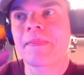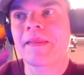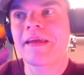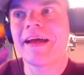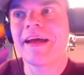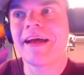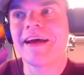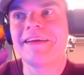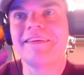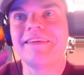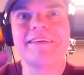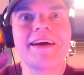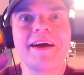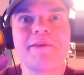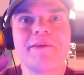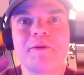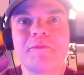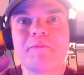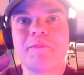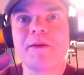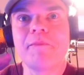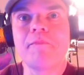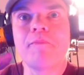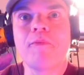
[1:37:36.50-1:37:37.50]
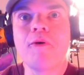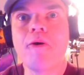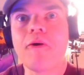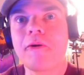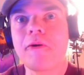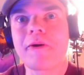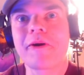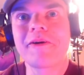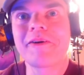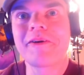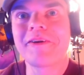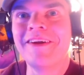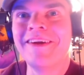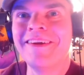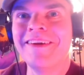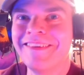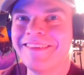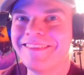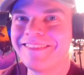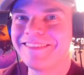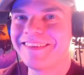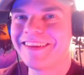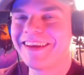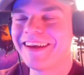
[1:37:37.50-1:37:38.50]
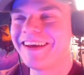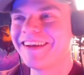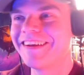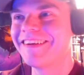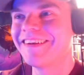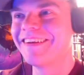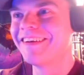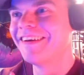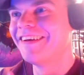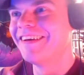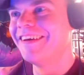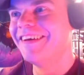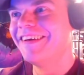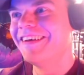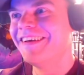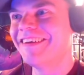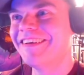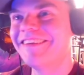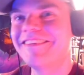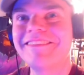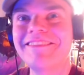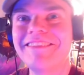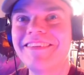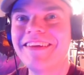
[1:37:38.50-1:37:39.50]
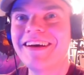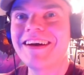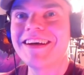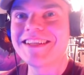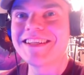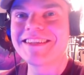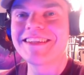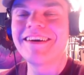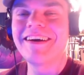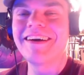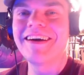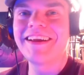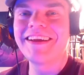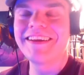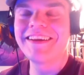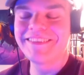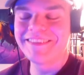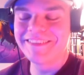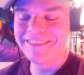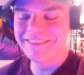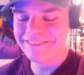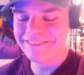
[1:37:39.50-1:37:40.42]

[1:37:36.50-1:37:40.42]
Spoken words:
And I would be poorer than I started.